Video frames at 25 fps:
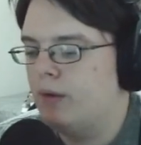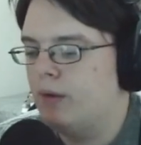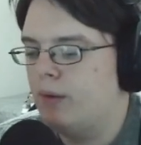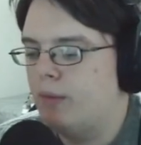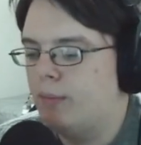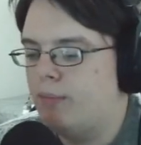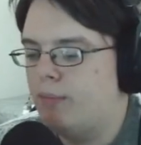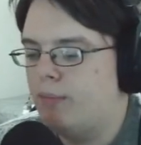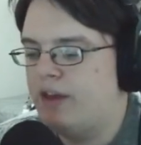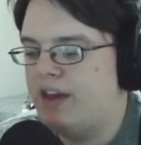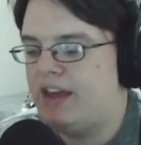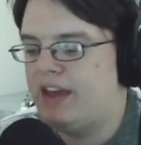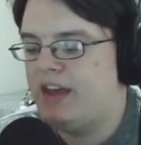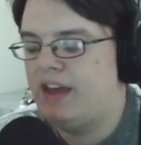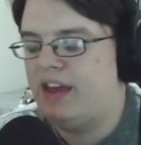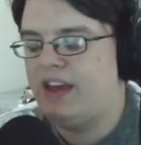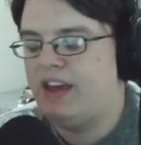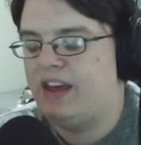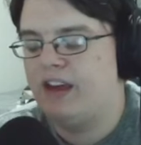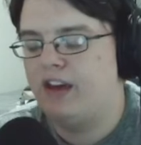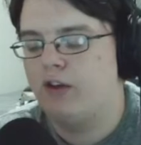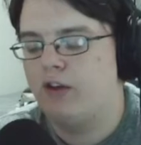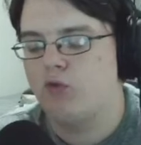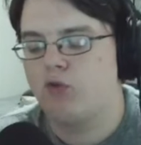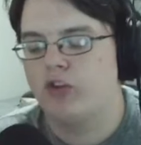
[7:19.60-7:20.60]

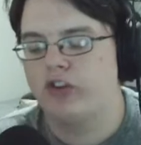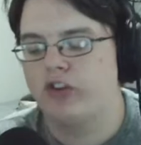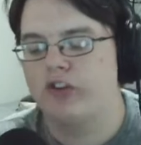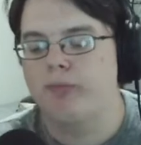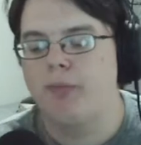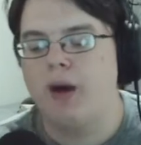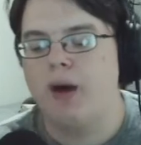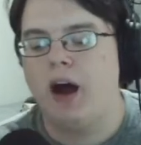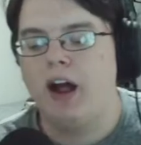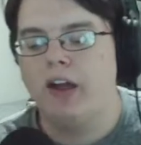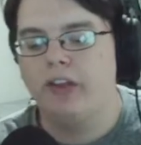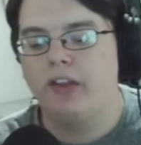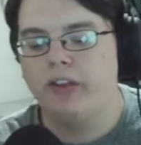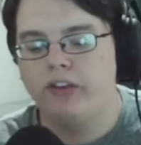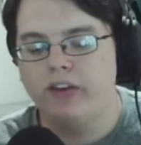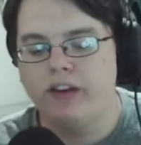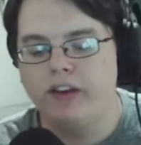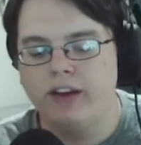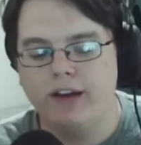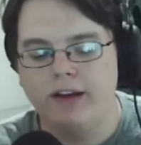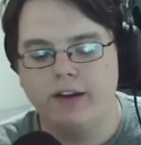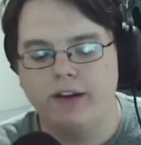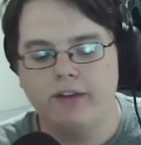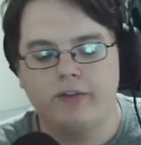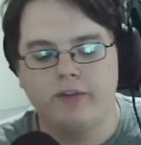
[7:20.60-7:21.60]
be
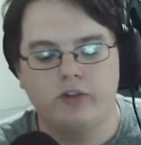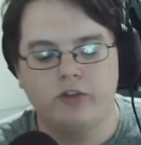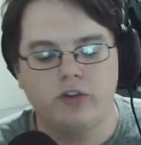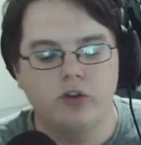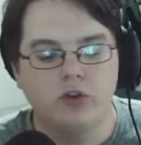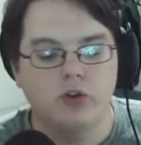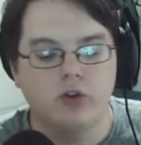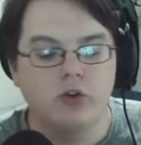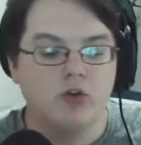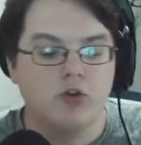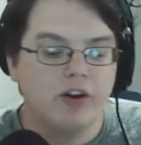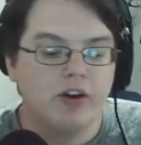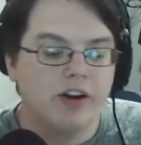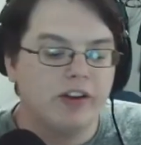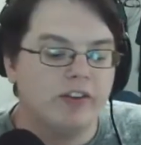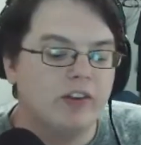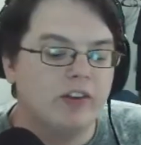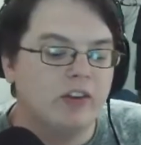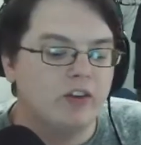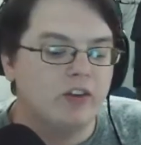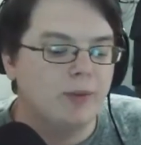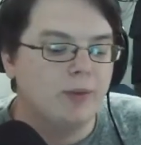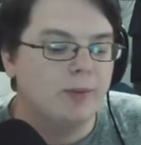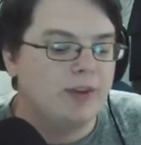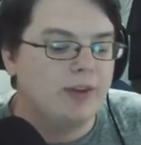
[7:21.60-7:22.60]
responsive to
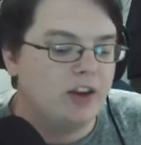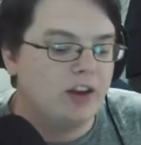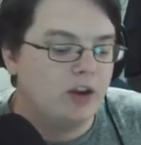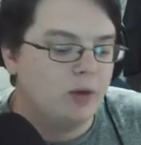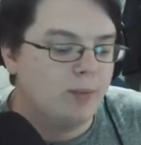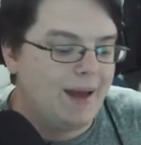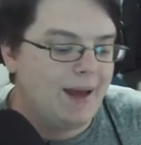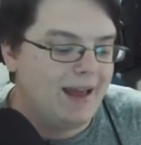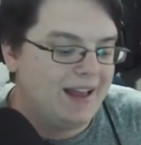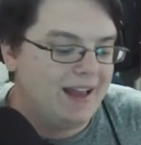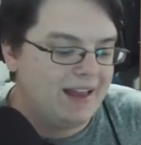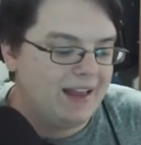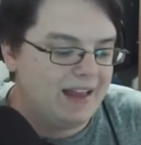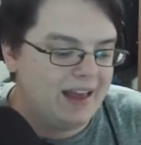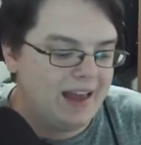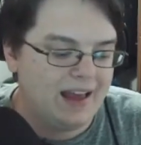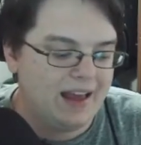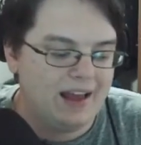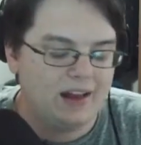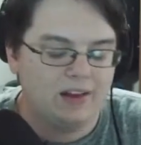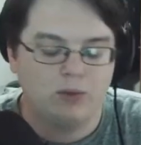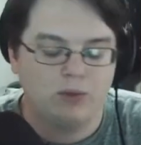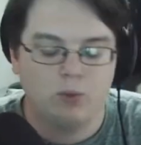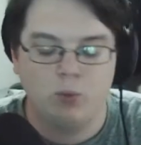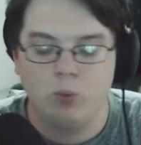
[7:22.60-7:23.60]
criticisms that you may
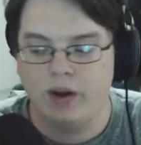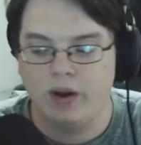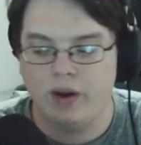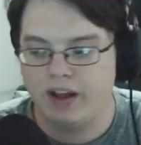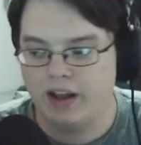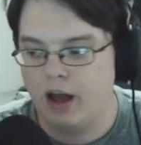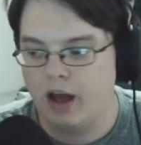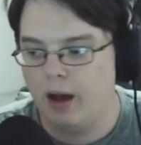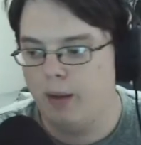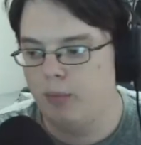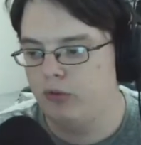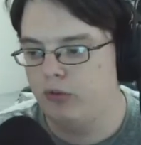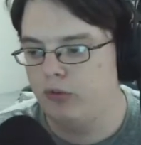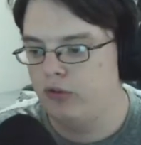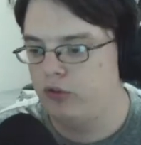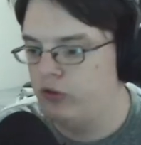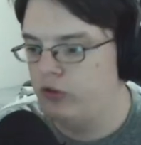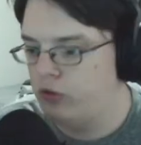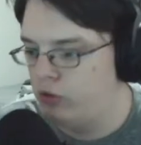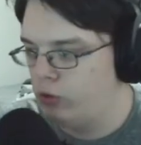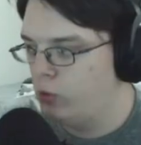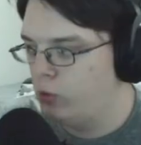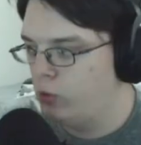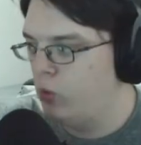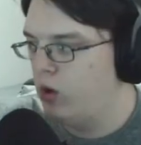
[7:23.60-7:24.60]
get when it comes
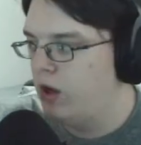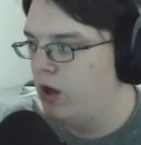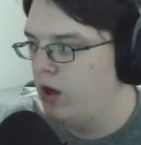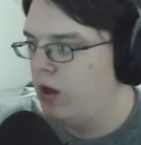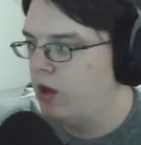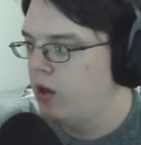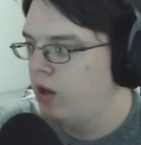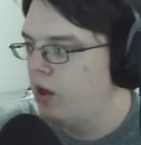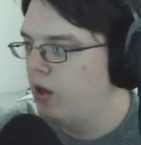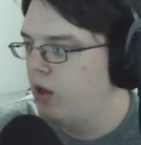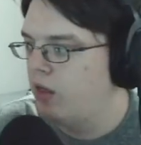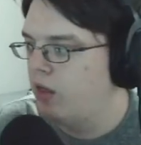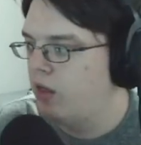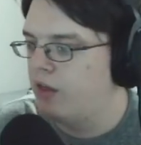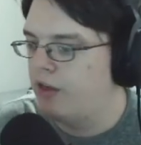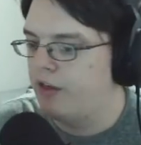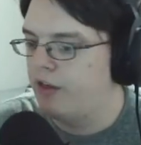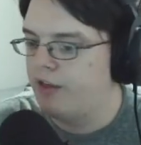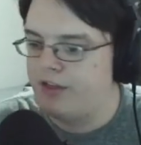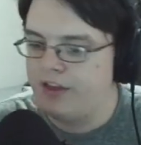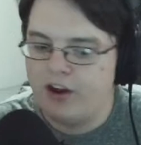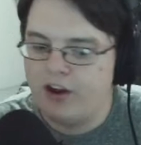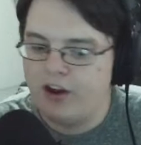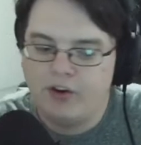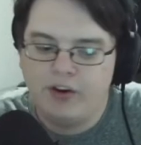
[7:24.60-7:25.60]
to the
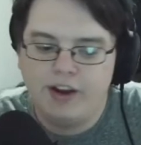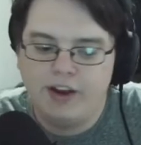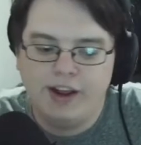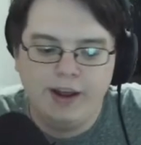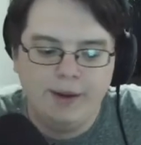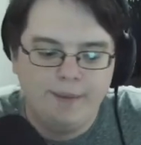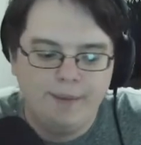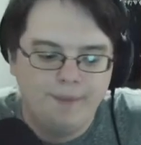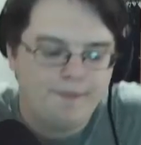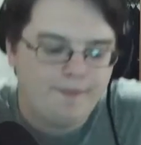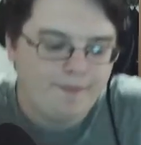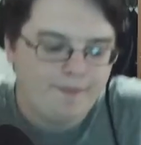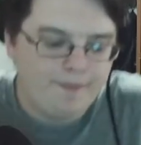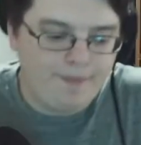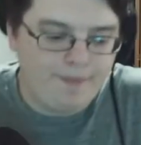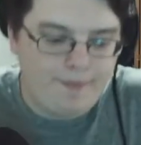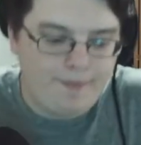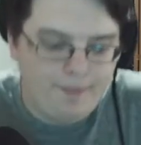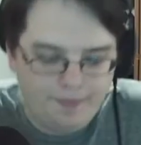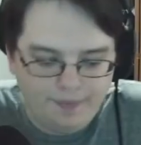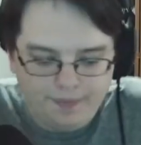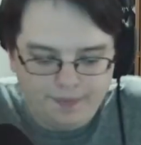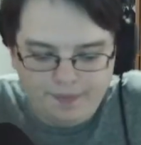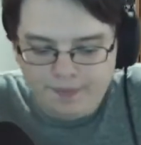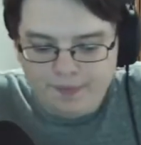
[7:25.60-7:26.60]
theory.
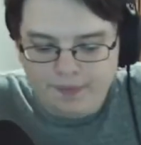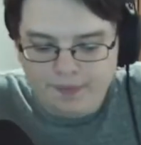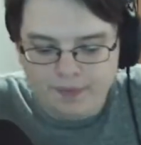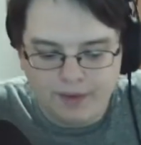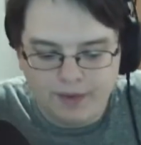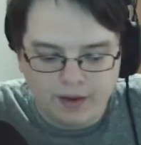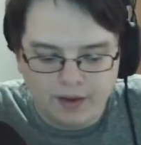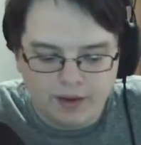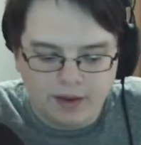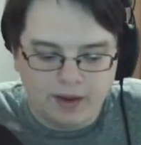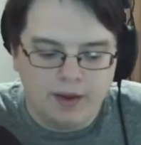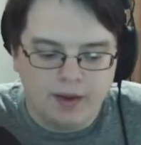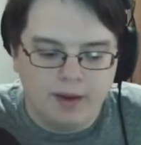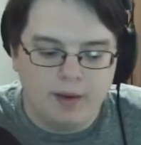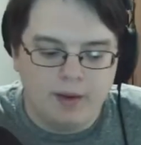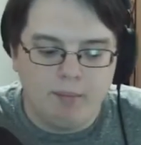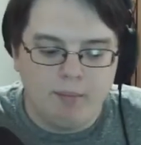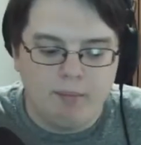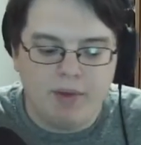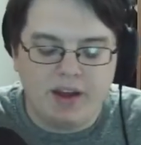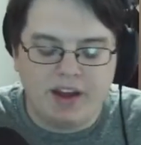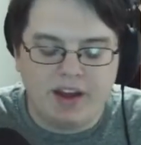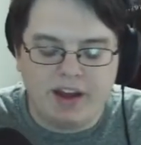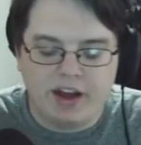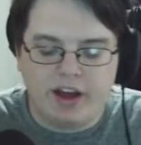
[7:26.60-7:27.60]

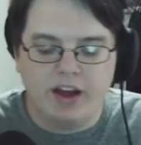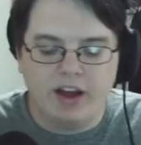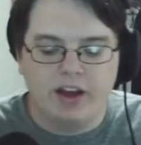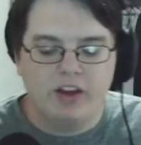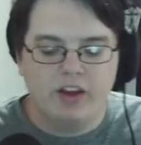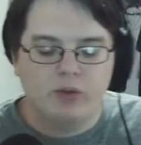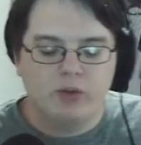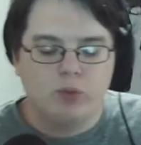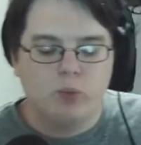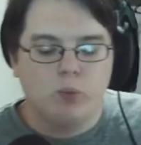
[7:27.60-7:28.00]
Because,